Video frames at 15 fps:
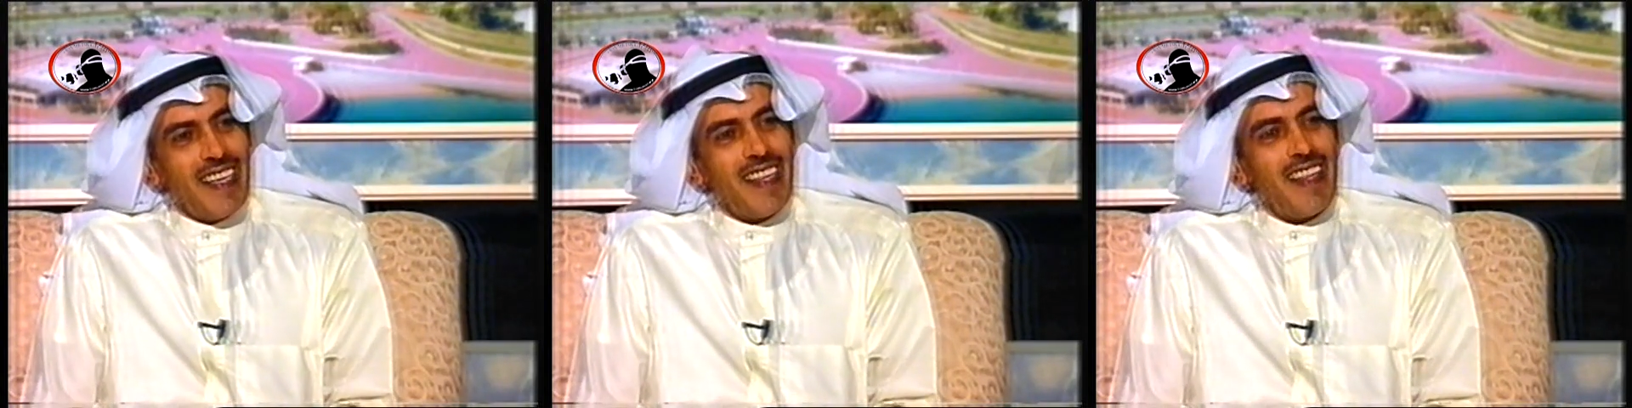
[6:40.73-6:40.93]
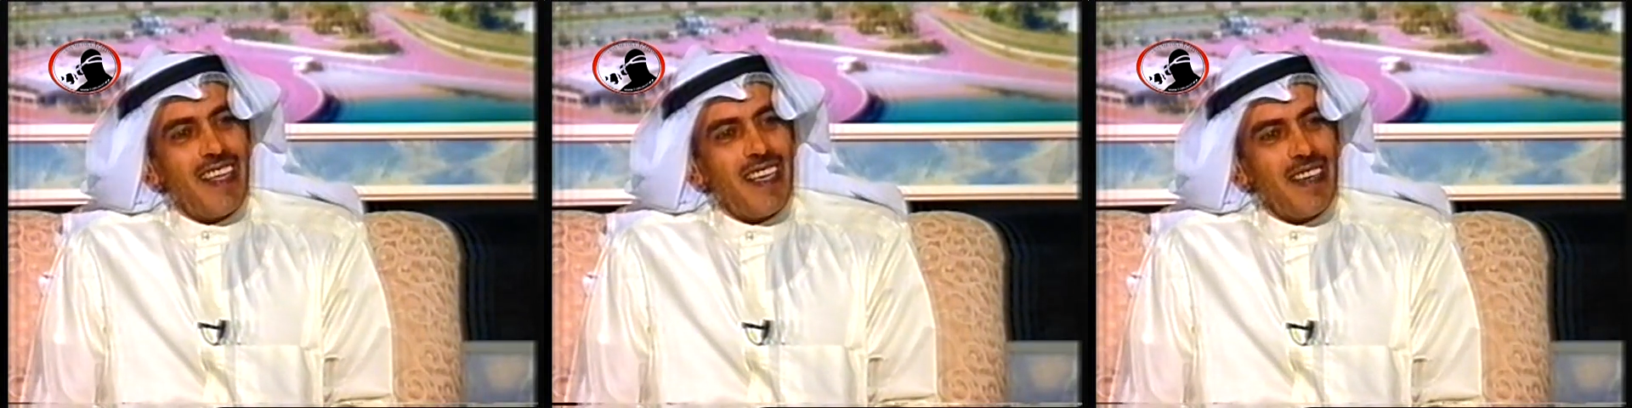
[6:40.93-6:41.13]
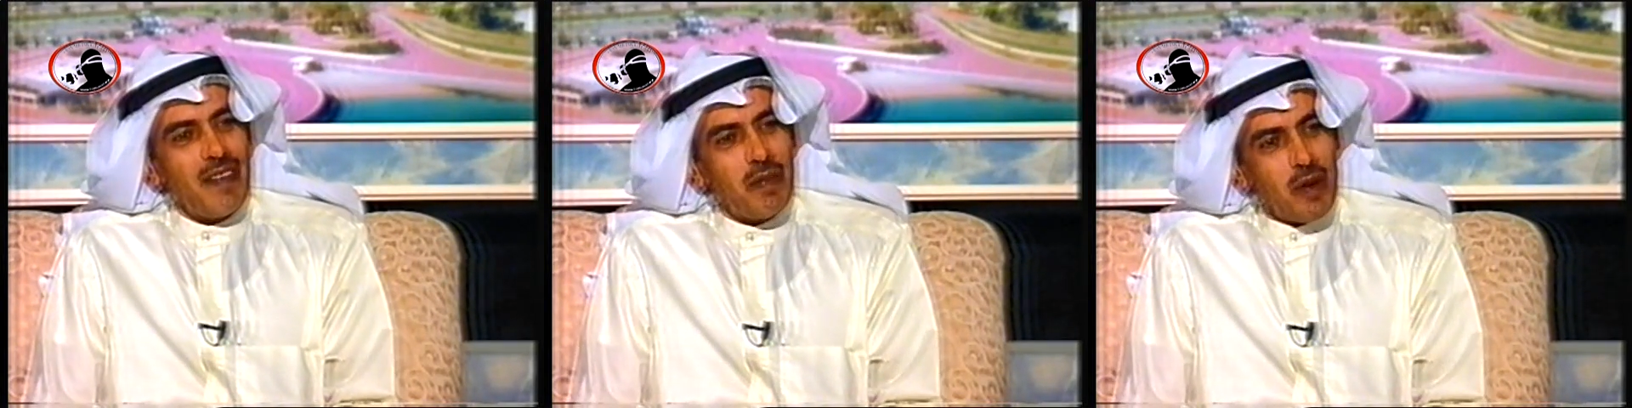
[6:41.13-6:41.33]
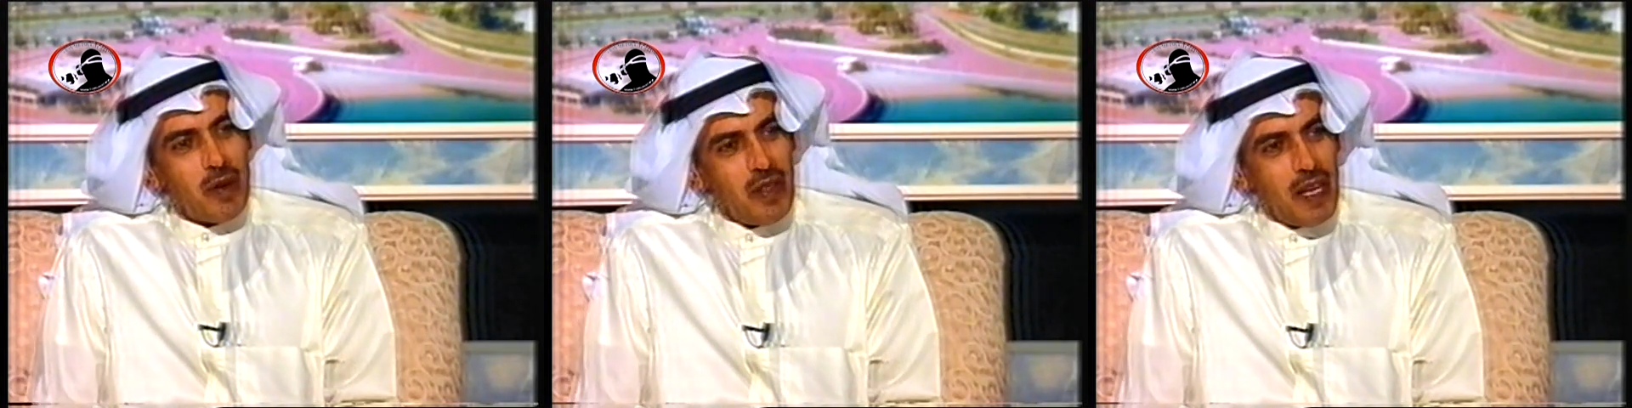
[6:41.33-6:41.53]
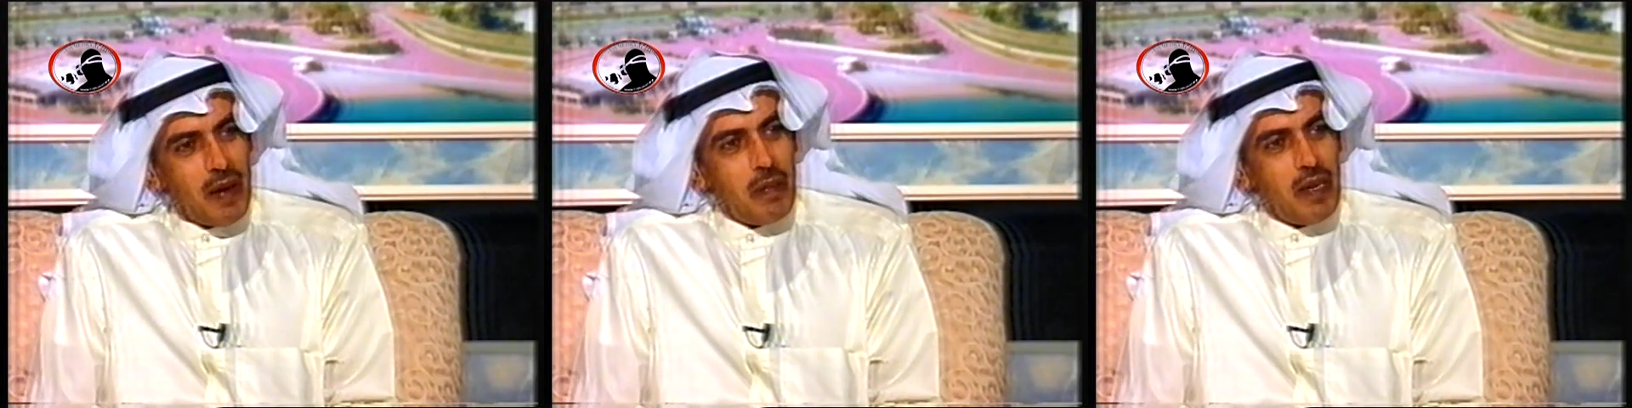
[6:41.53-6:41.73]
they brought
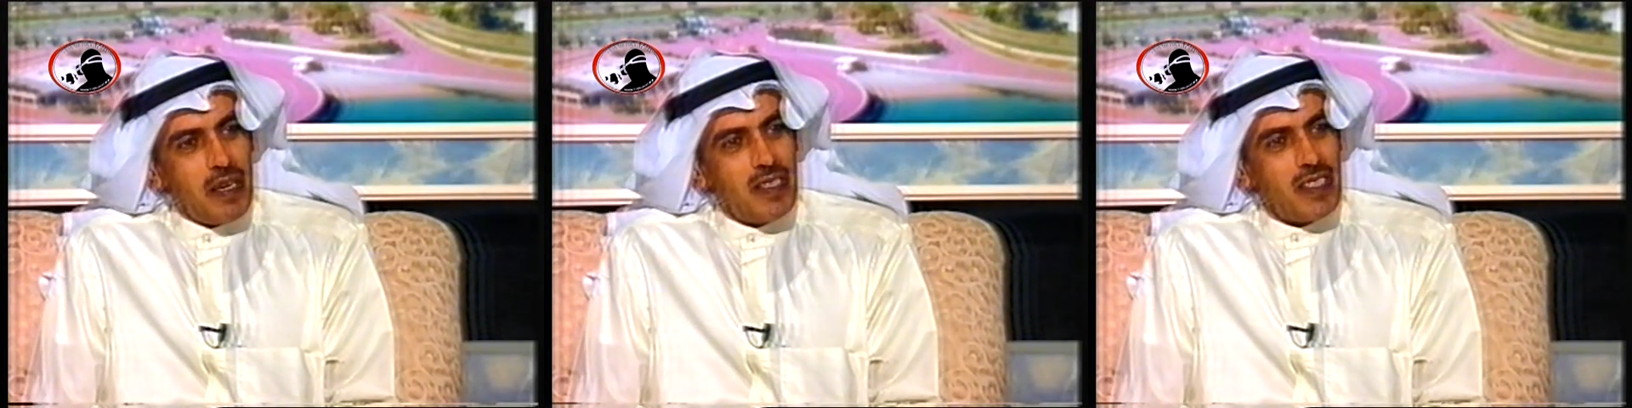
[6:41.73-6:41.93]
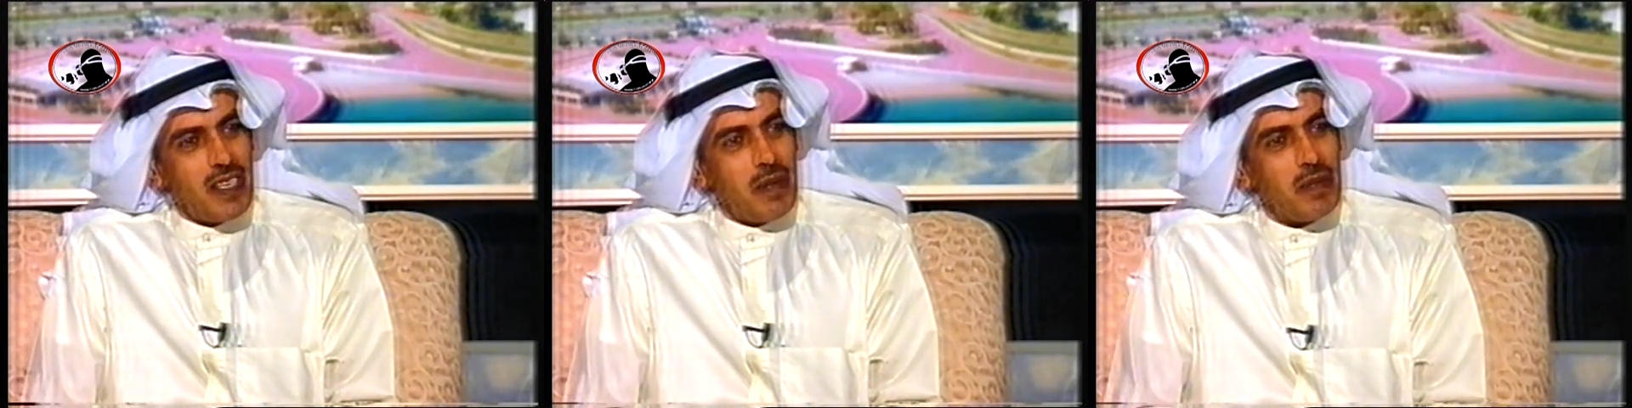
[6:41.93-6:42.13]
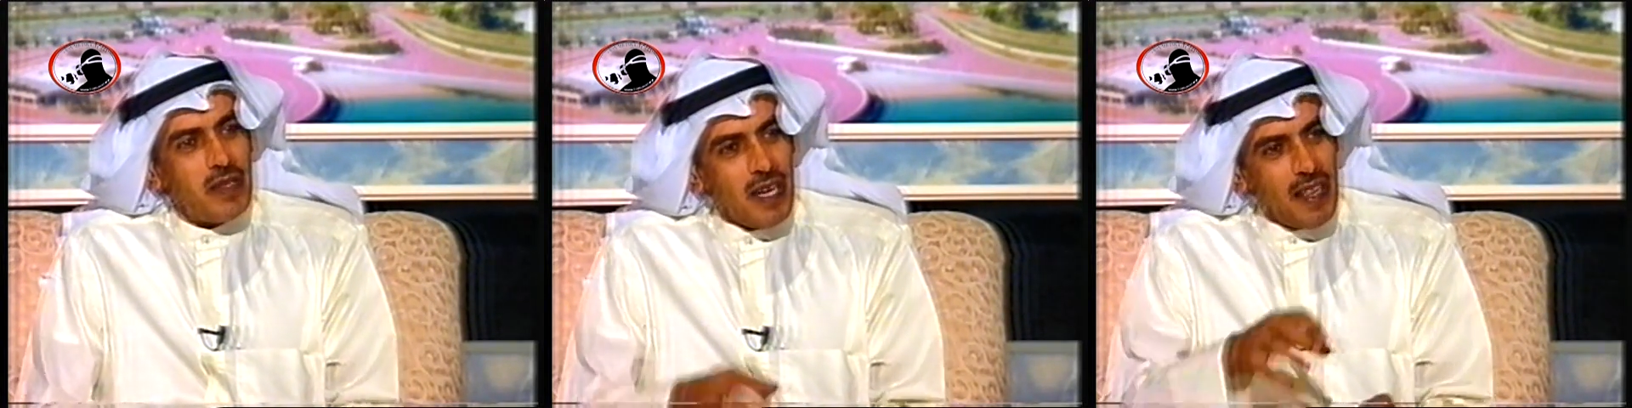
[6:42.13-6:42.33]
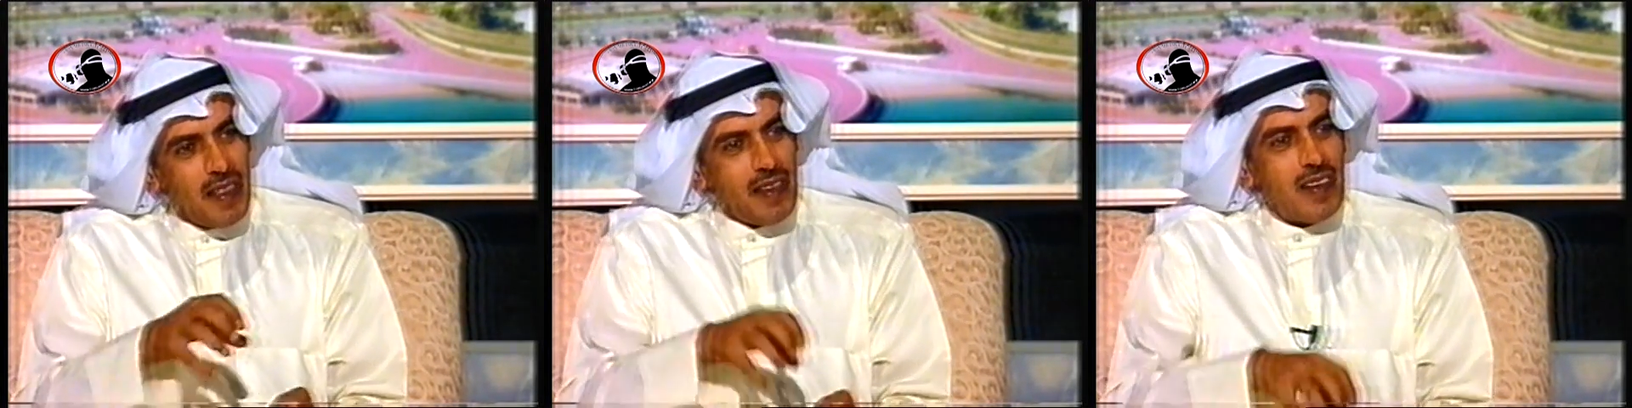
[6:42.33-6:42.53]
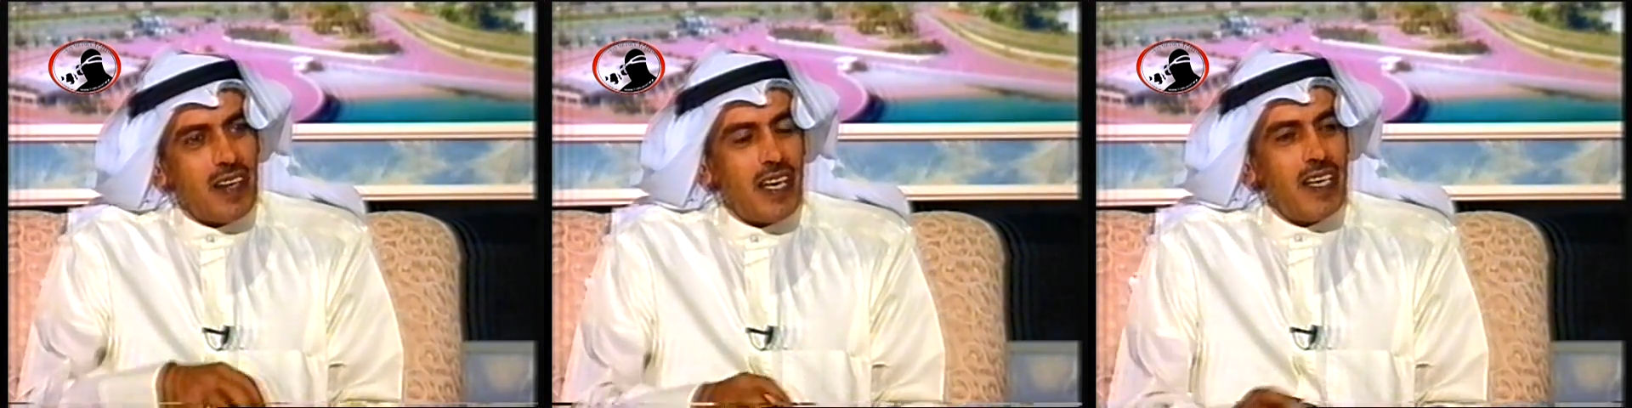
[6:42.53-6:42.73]
their big ships and
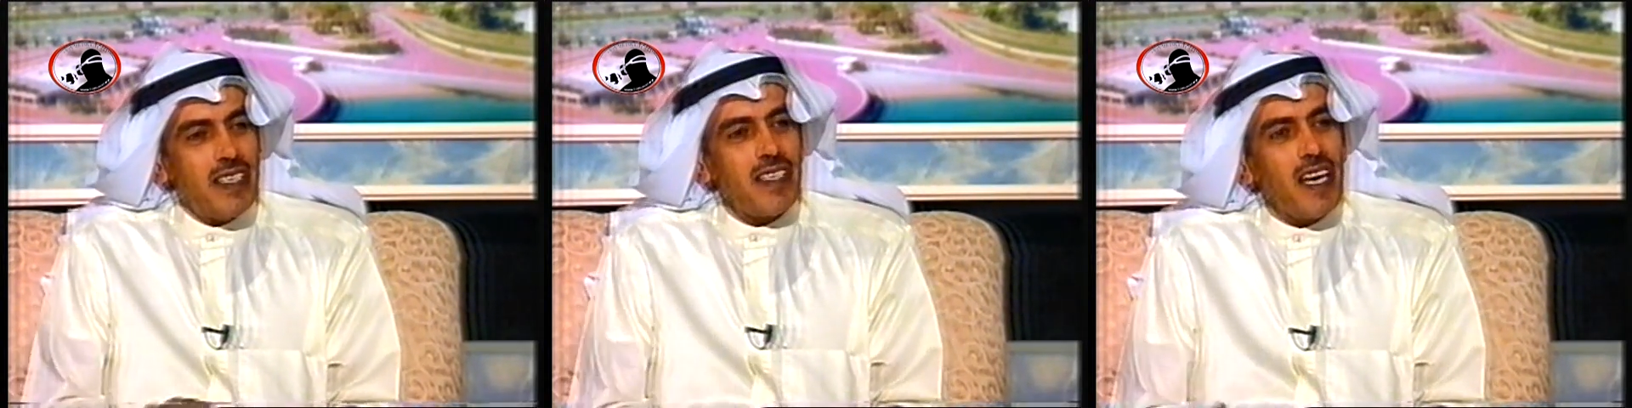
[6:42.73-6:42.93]
cranes,